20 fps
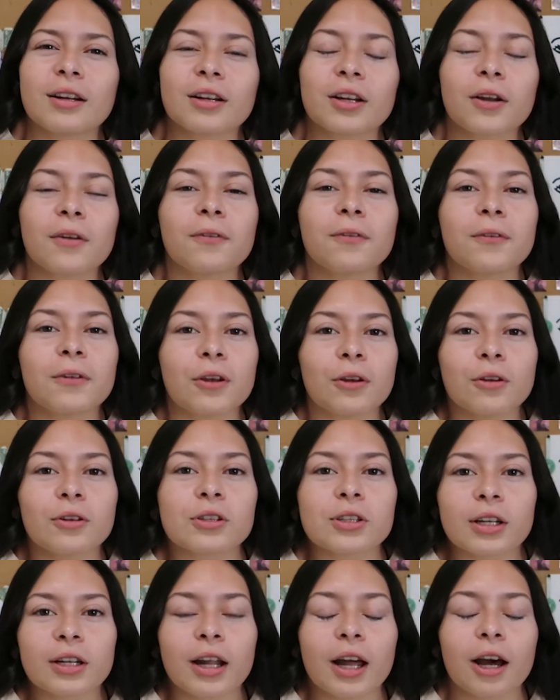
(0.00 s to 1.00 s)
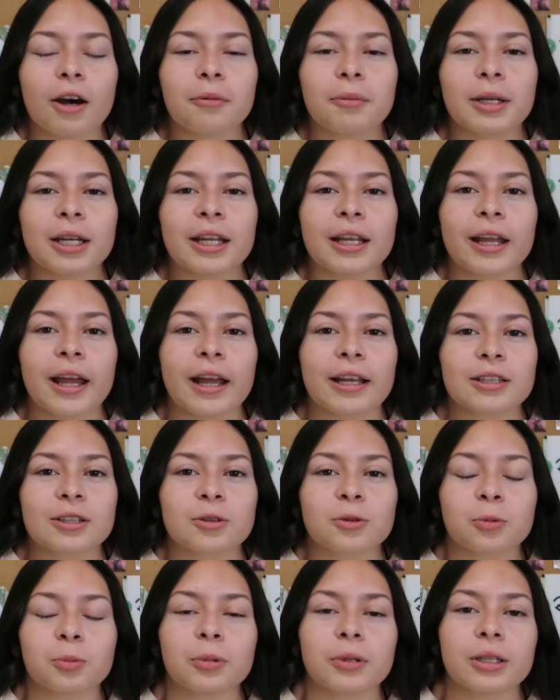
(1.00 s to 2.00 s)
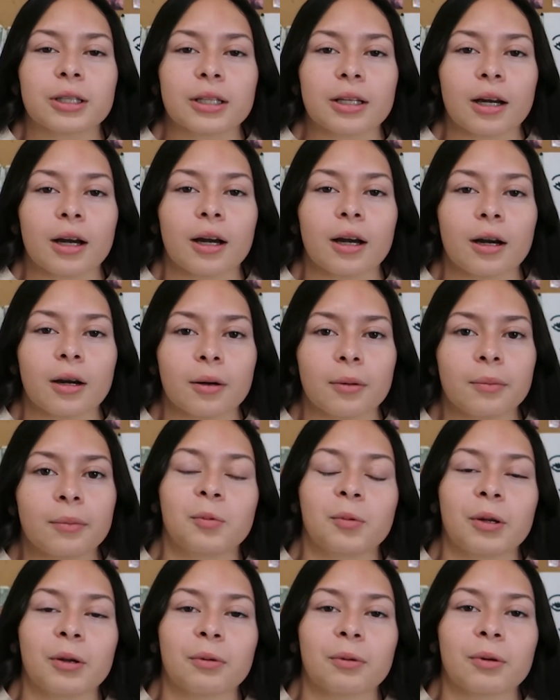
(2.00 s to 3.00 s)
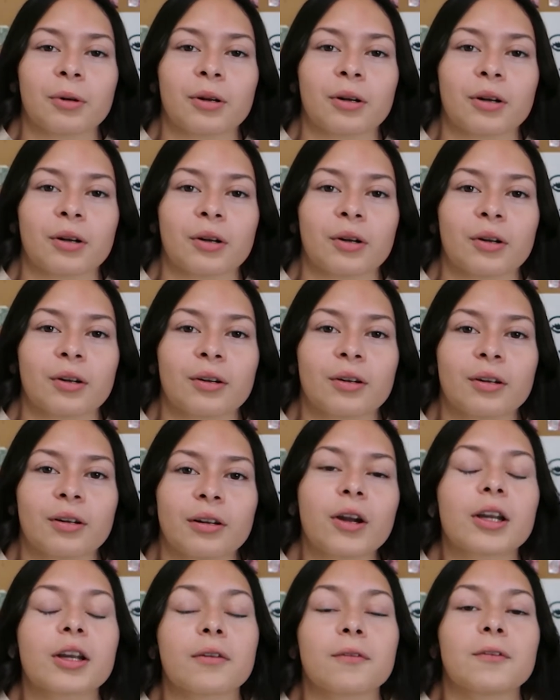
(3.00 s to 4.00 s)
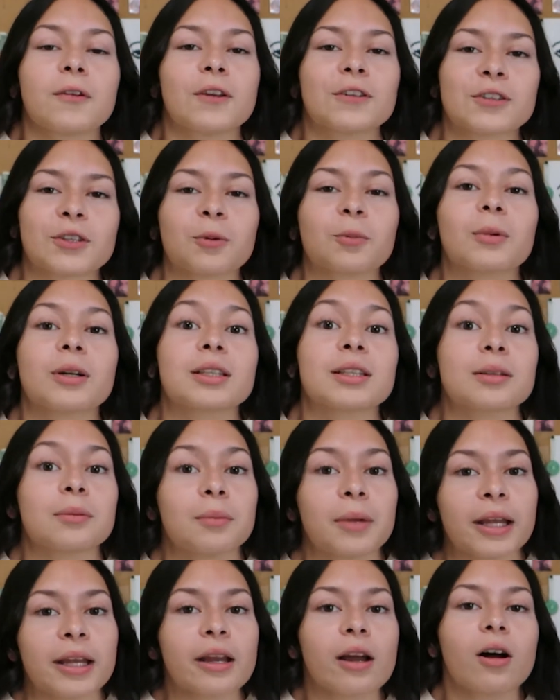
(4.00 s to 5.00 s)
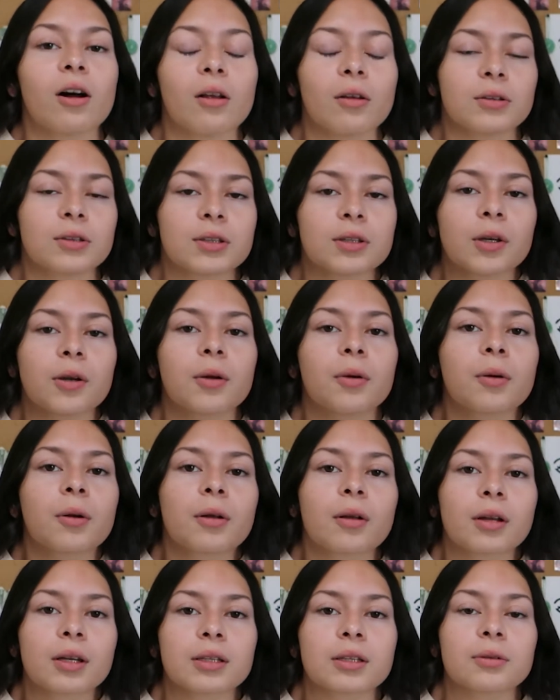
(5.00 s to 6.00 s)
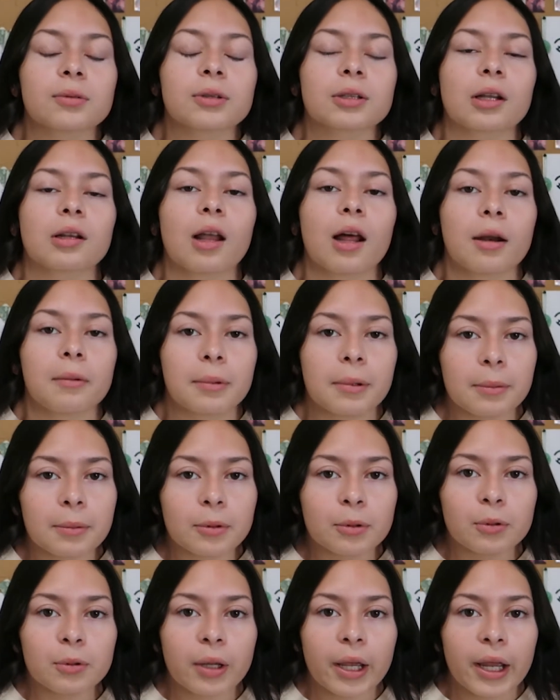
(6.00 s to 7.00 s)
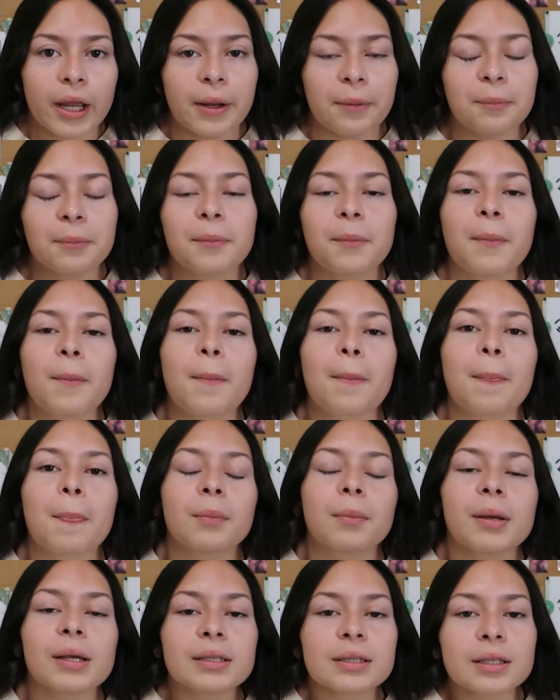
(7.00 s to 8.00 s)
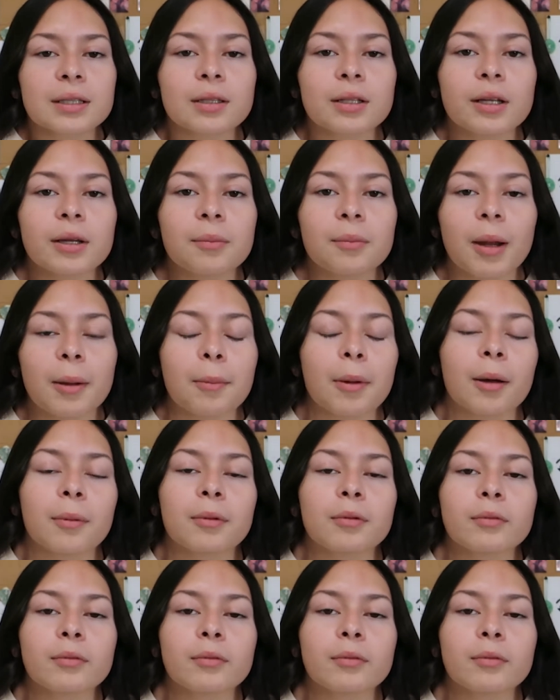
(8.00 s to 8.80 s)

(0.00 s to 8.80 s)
confused on how many guests would come. We were very confused on what to make also, because there was a lot of people who came. But basically, my mom